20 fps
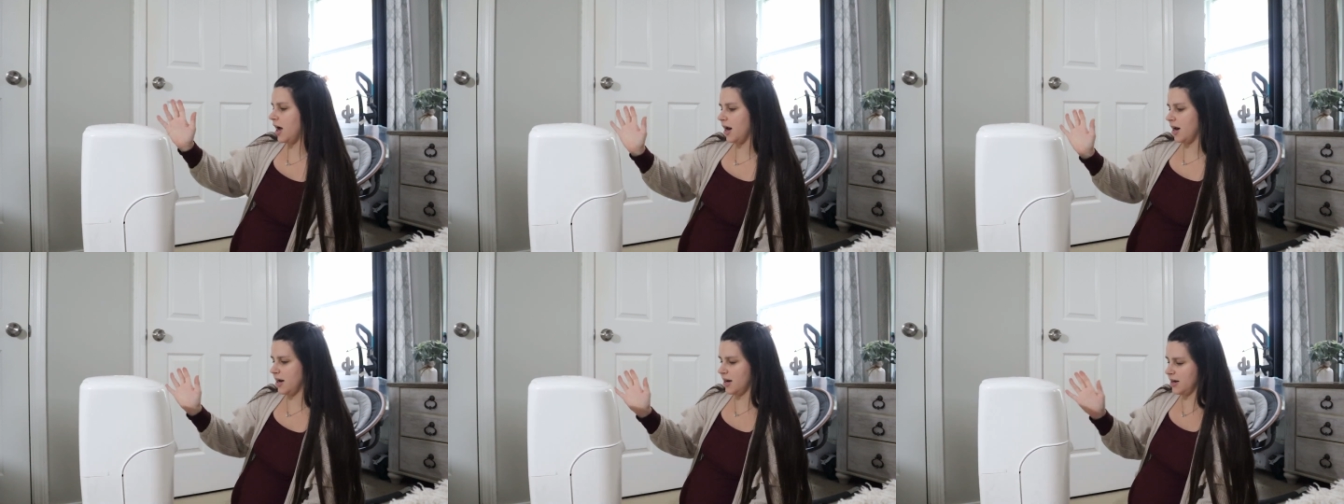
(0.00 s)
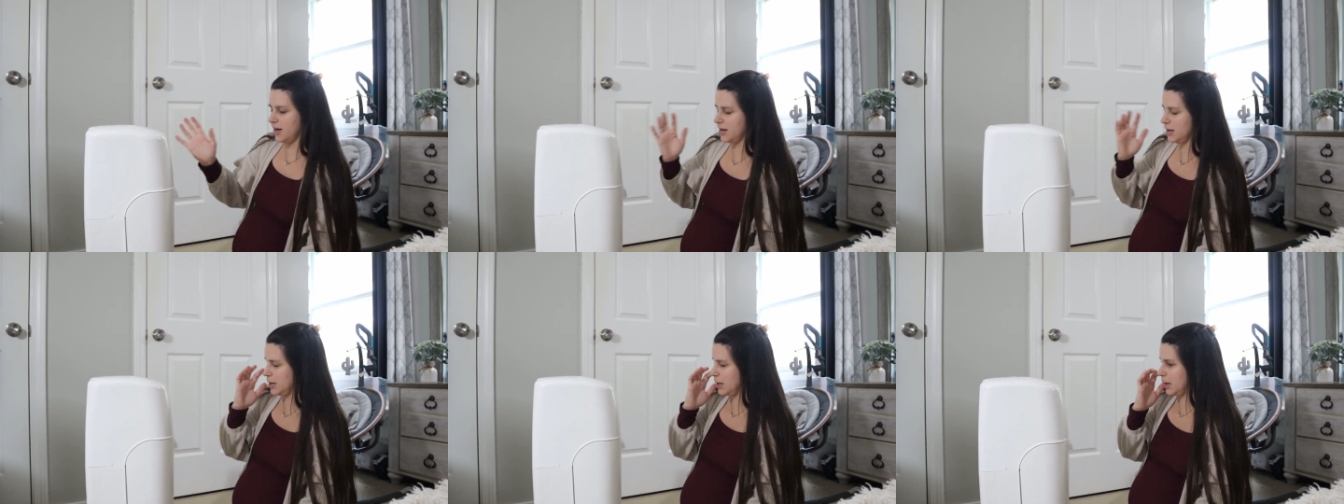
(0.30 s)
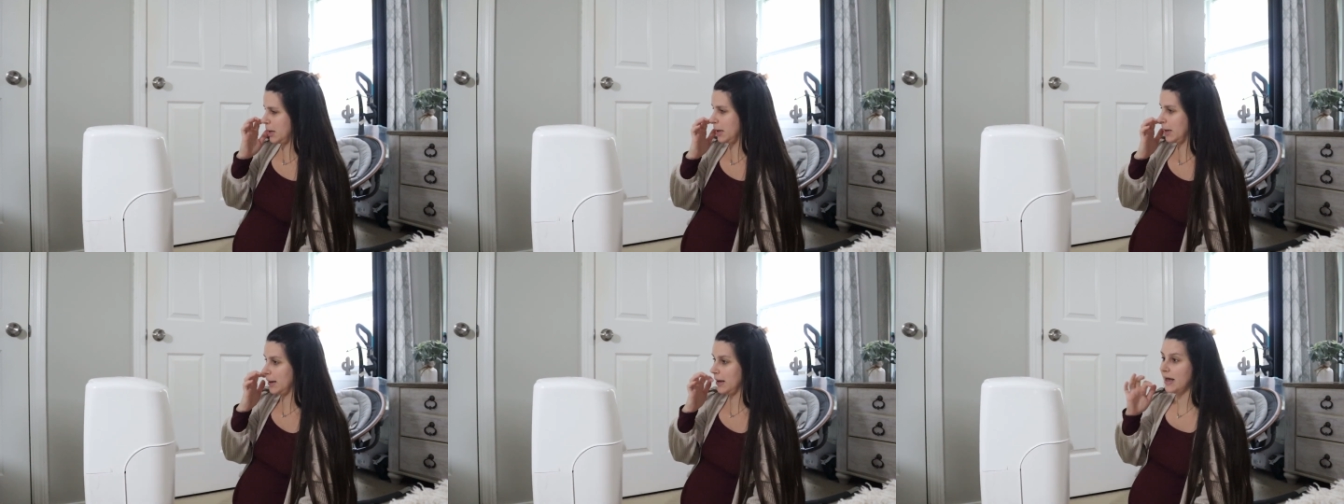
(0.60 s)

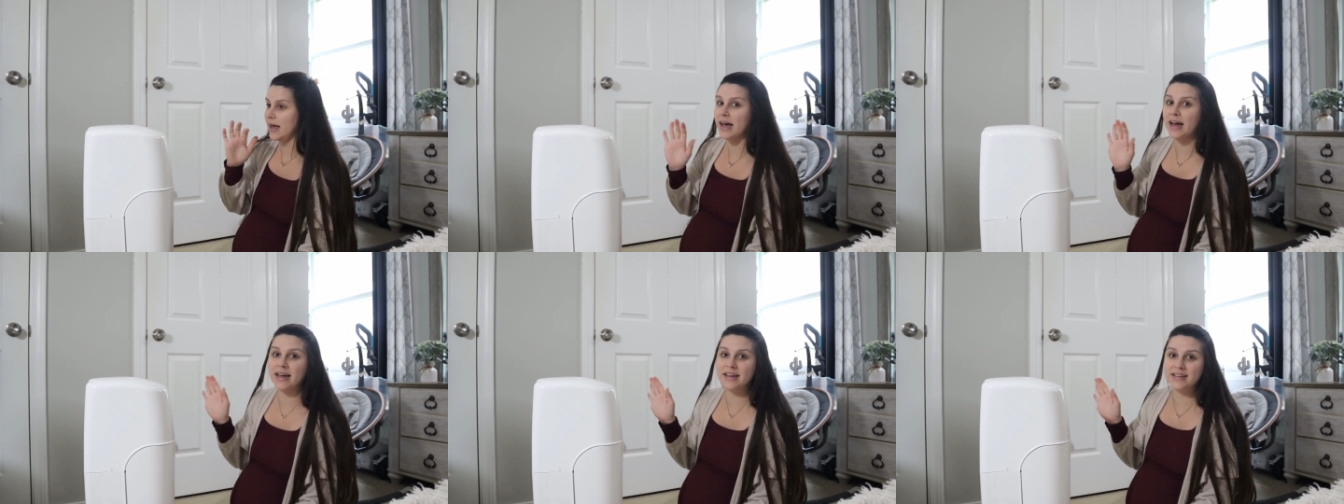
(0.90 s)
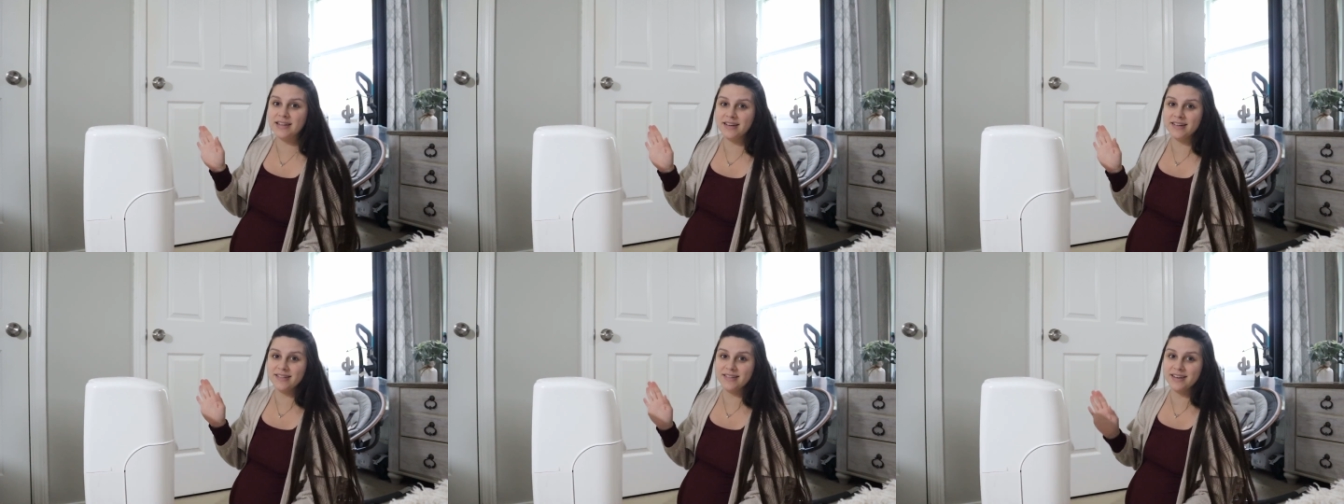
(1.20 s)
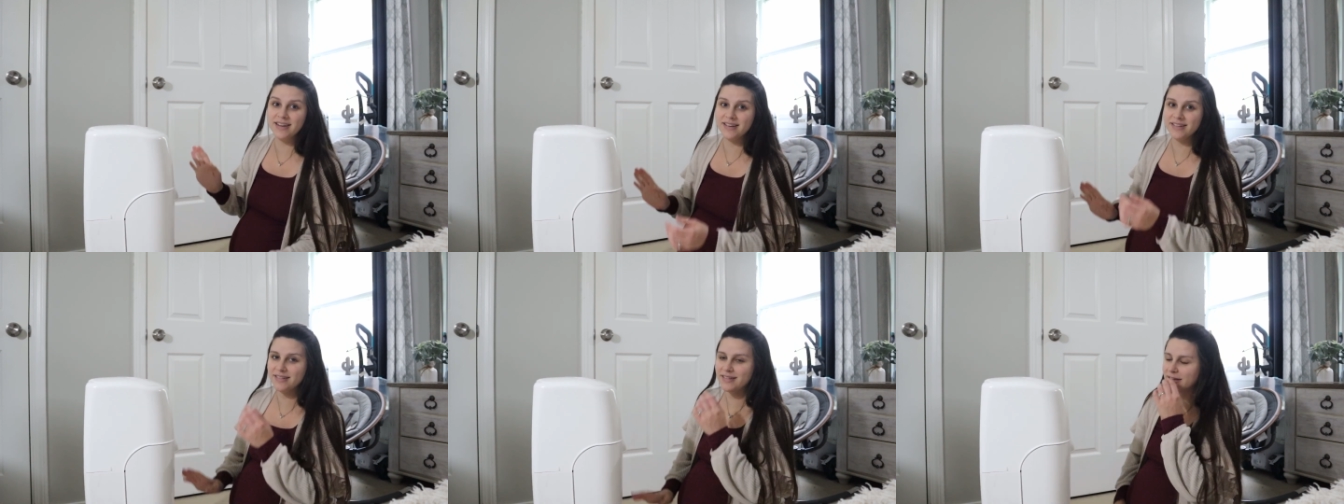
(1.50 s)
I don't
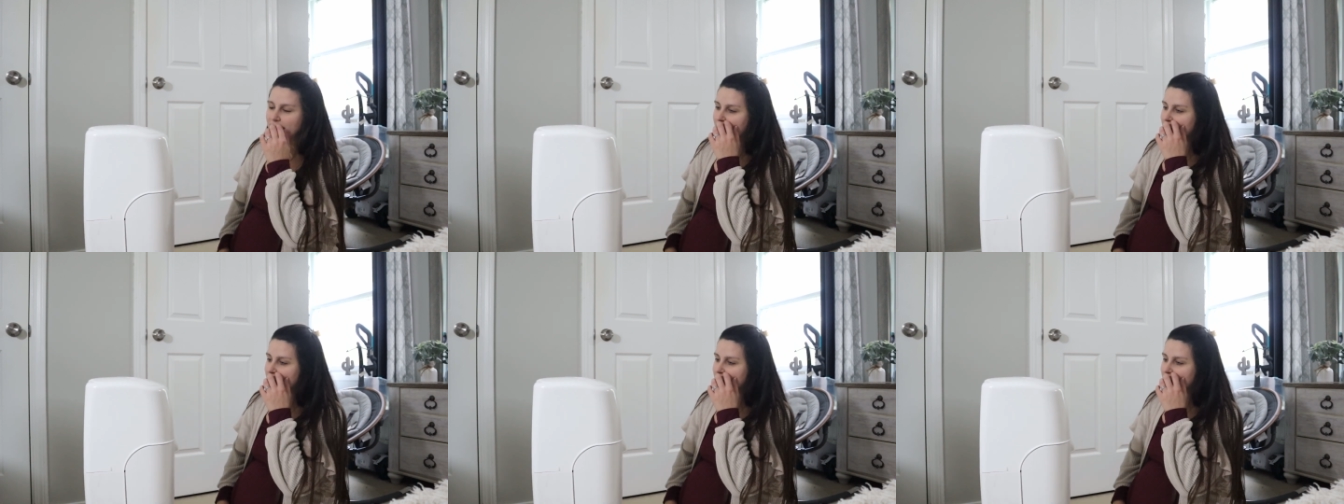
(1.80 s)
know.